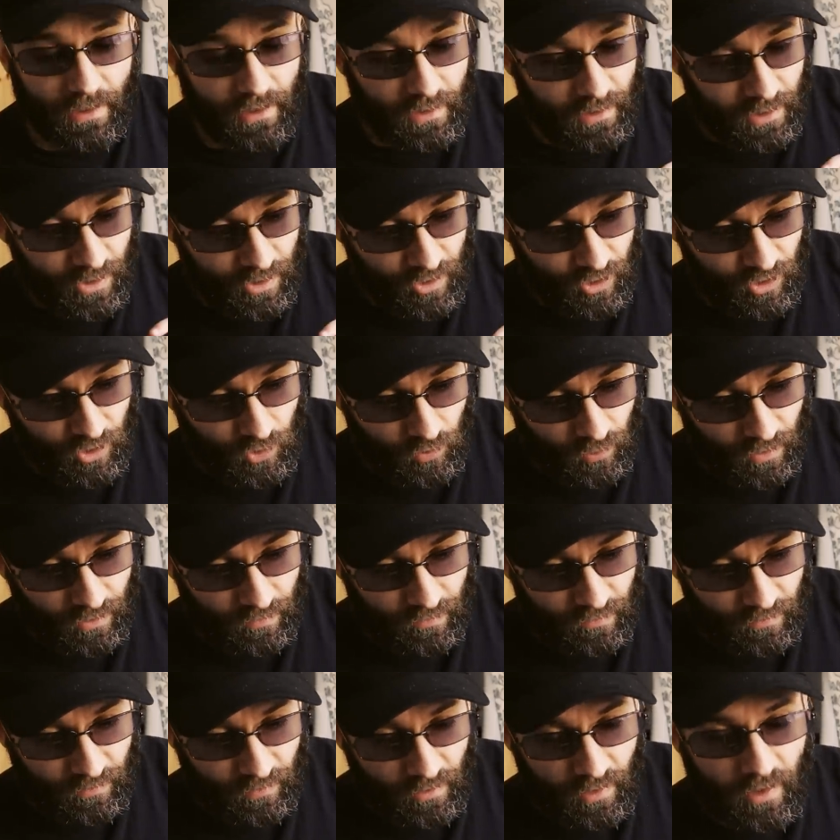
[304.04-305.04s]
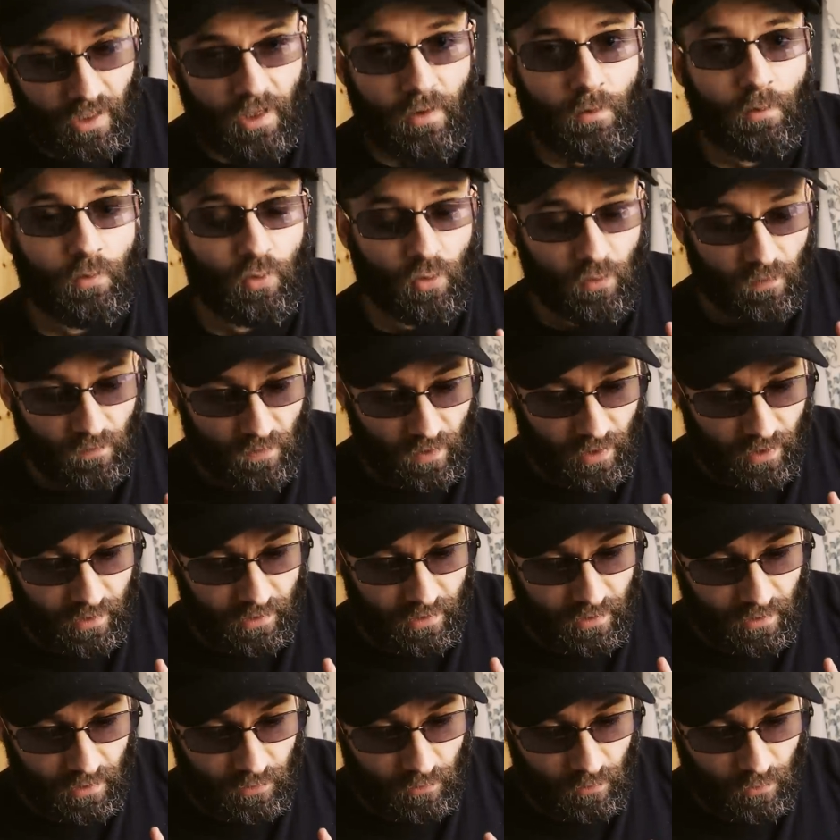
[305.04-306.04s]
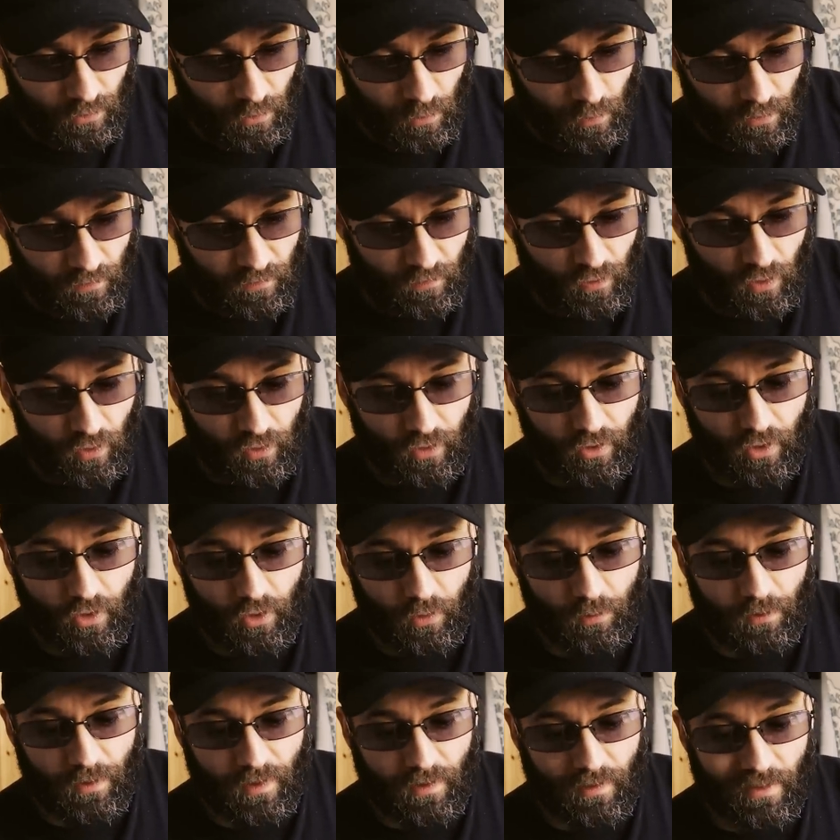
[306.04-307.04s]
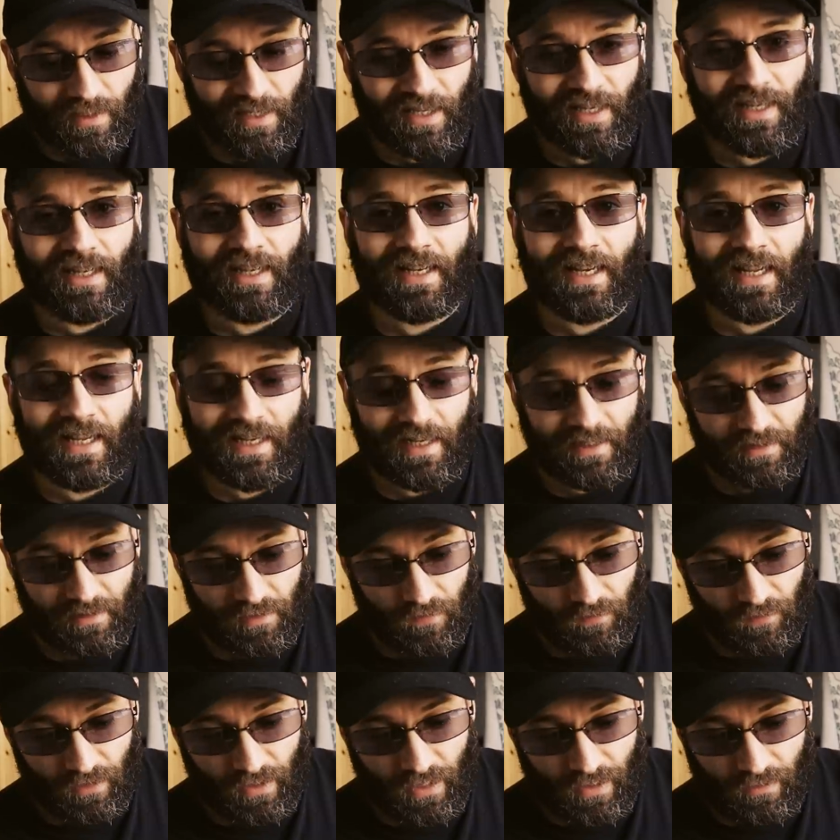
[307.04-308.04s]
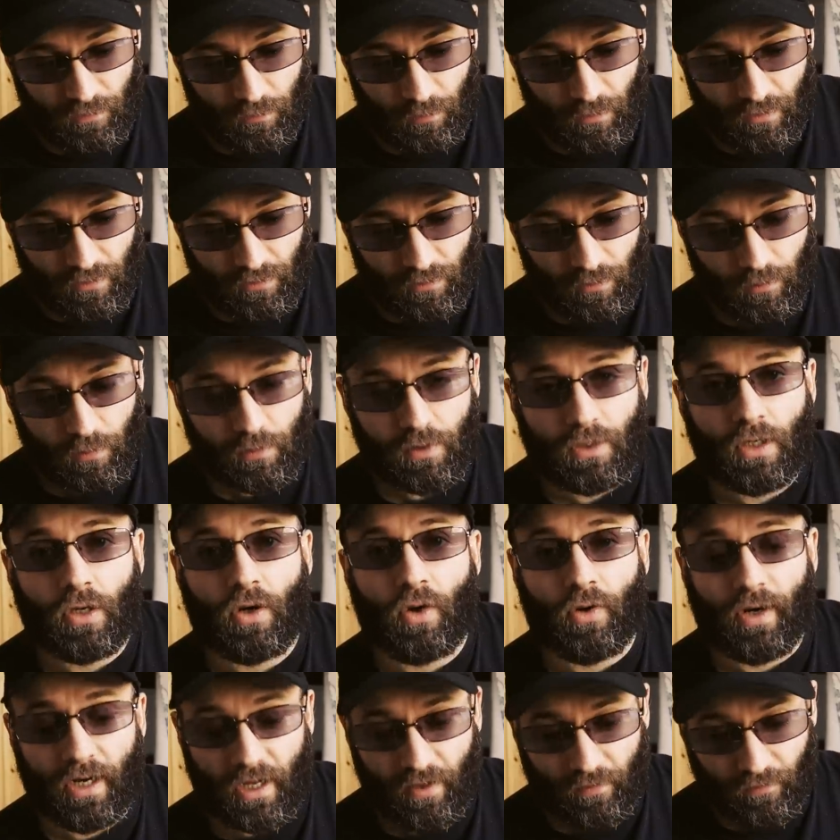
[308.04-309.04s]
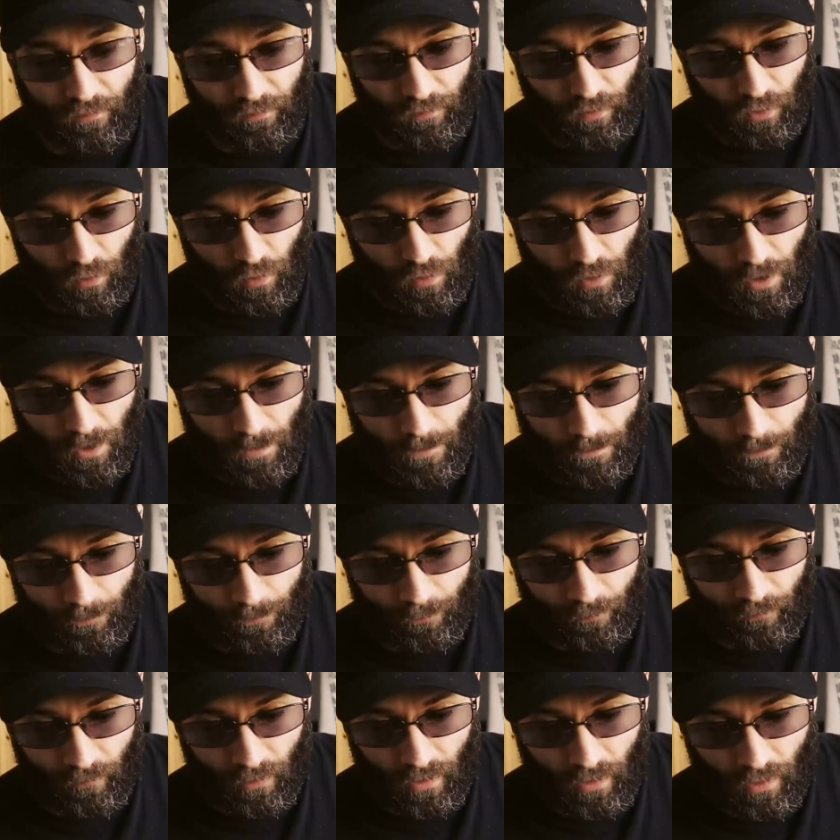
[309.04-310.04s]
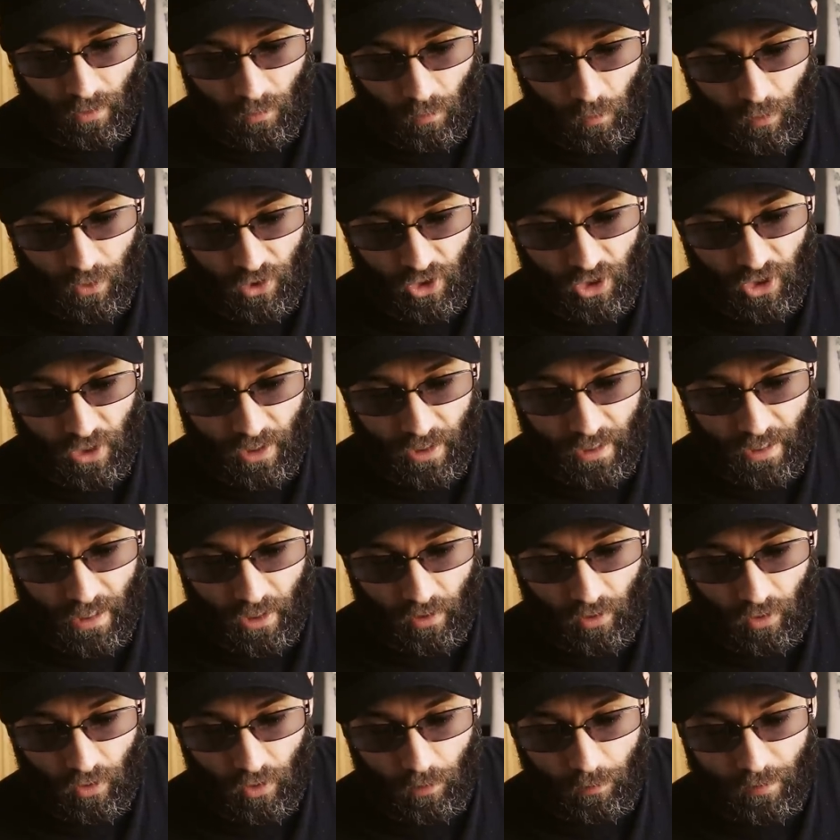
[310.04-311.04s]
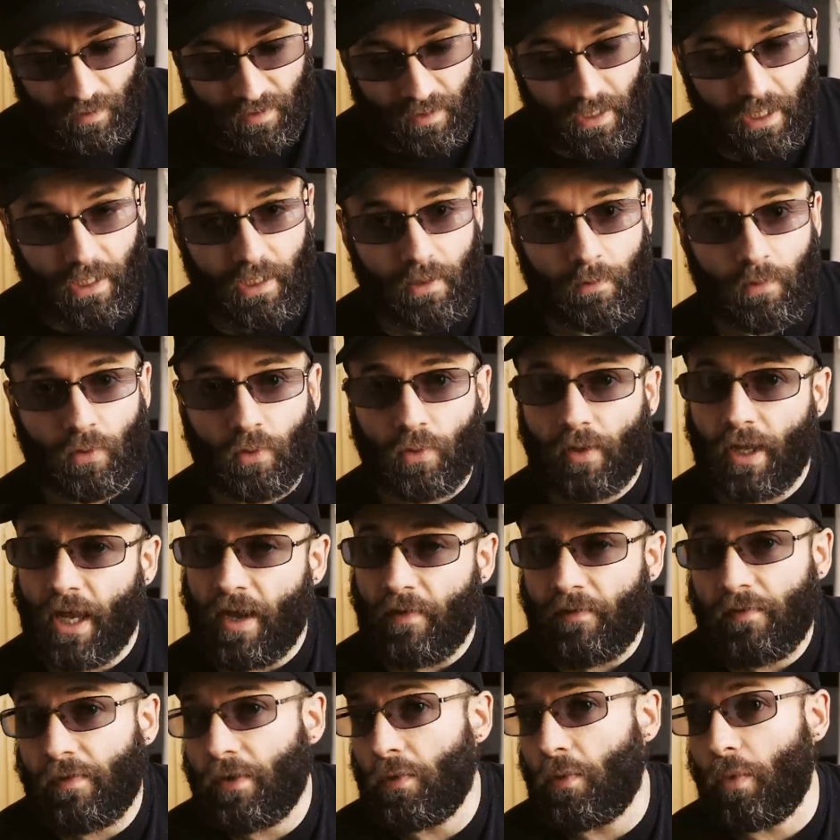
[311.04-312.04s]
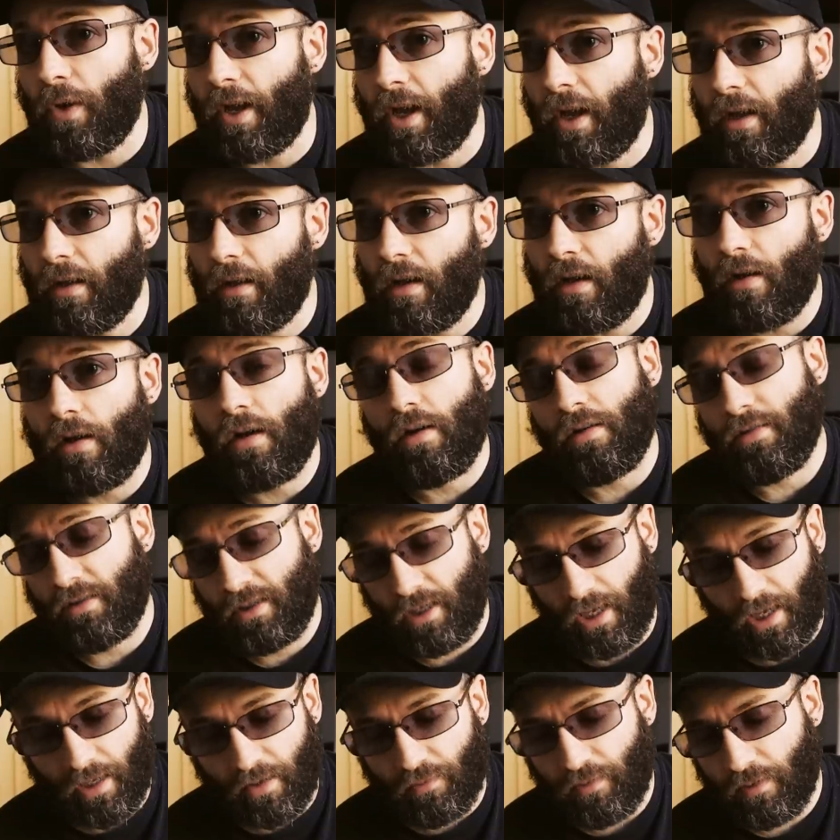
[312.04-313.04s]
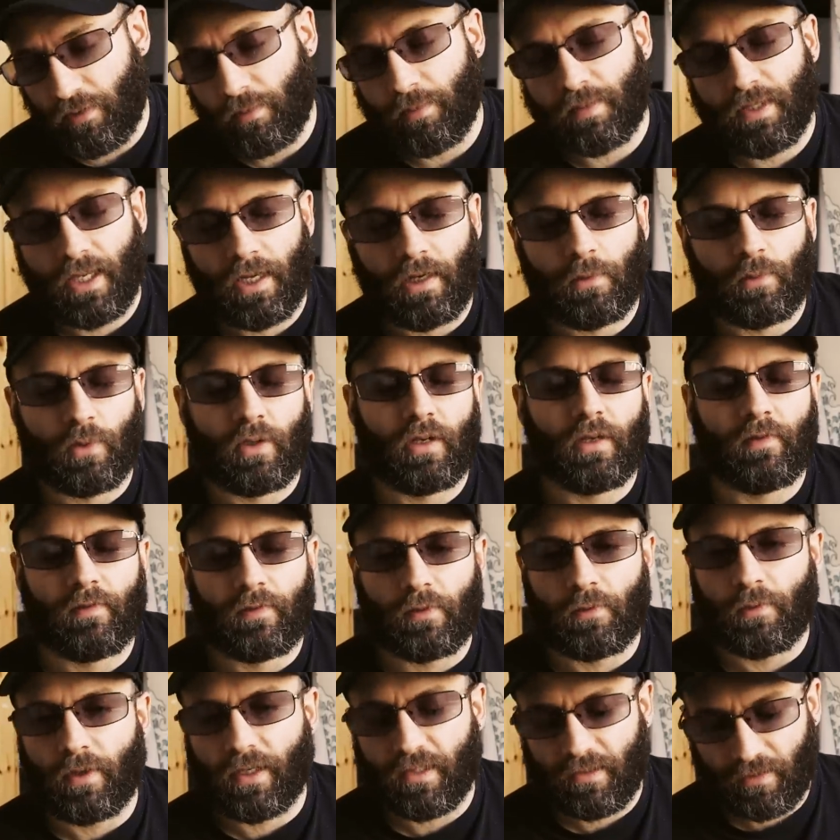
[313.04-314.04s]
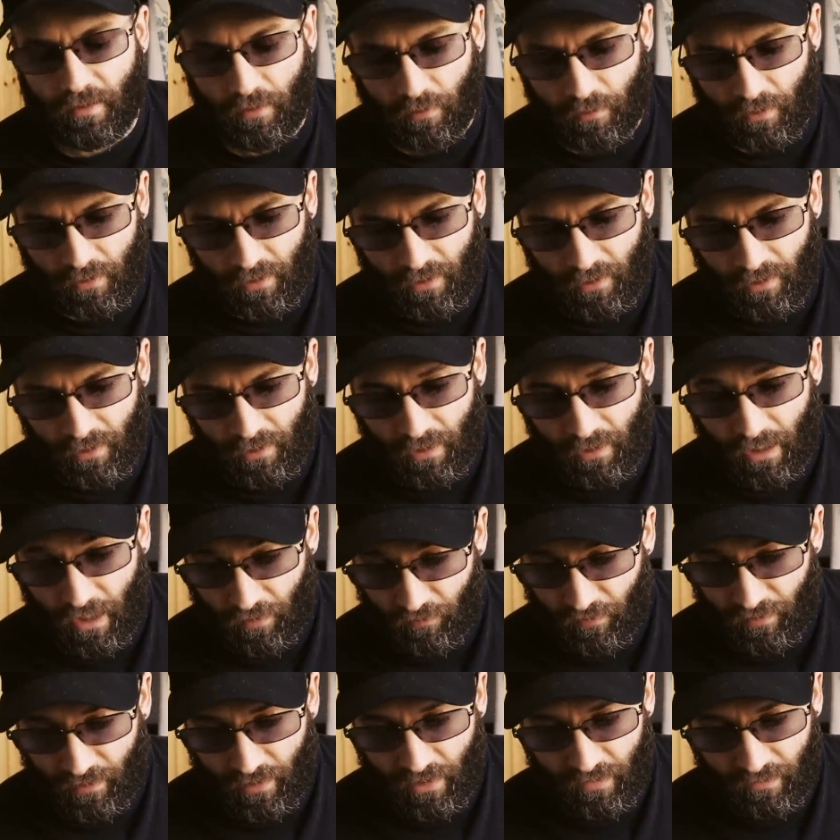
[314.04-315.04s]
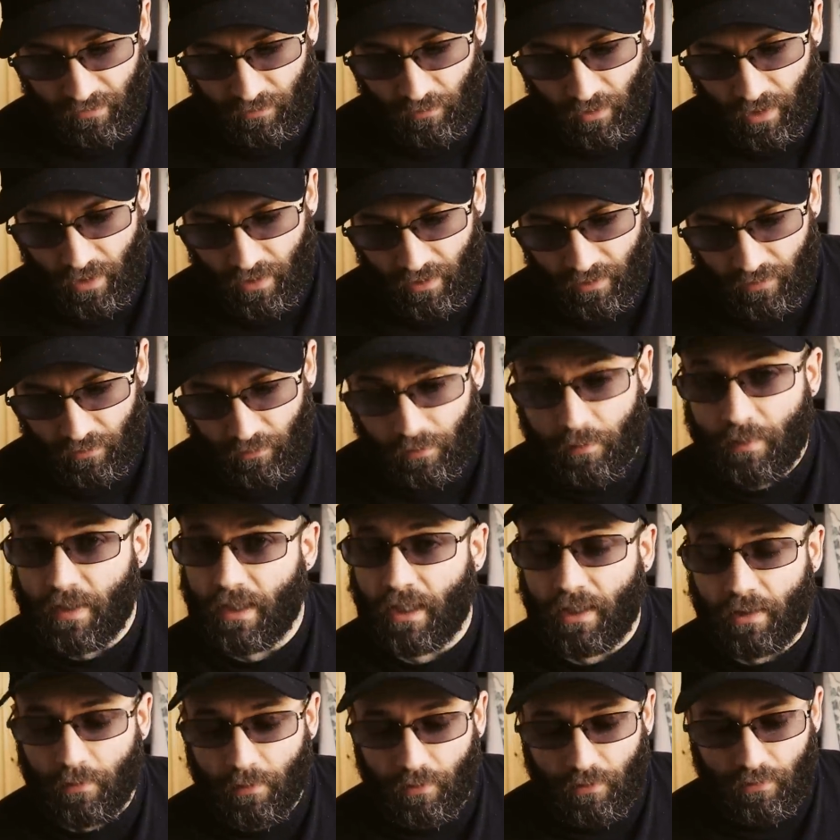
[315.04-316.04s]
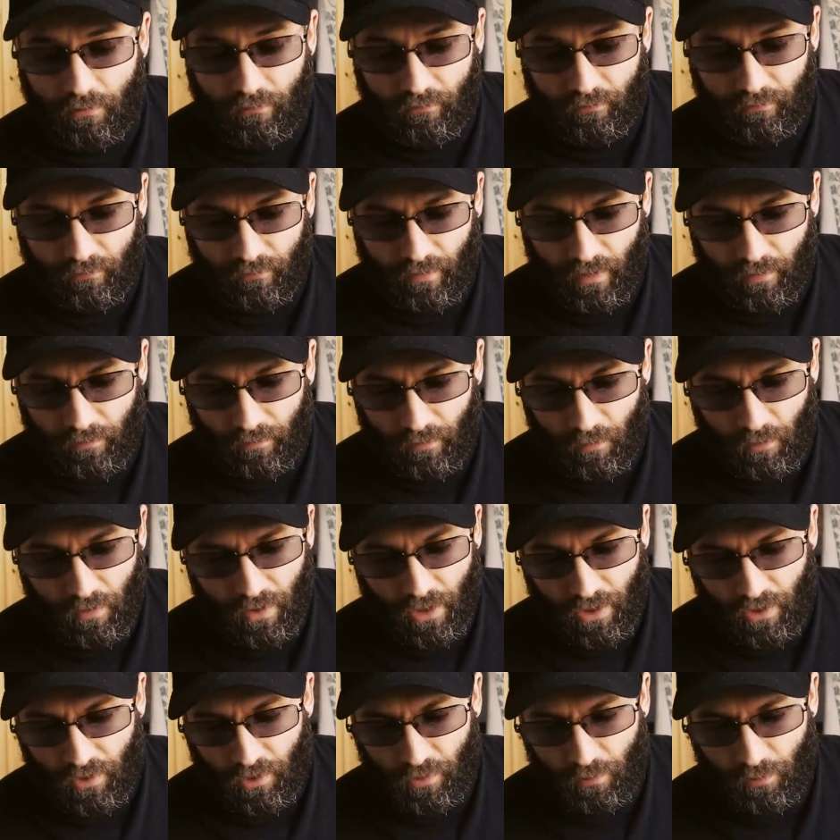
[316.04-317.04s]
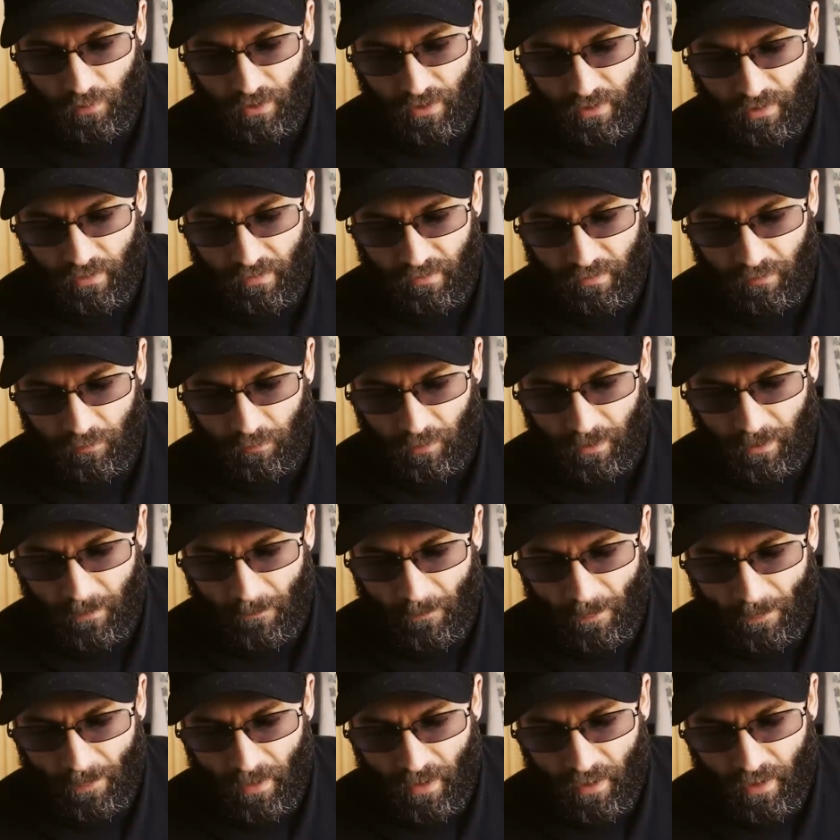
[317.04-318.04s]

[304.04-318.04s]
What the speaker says: and districts, provided we've got an up-to-date negative test result on our phone, which are now obtainable everywhere. Oh, okay, they're obtainable everywhere. So I think that's great. They're obtainable everywhere. Should be easy, right?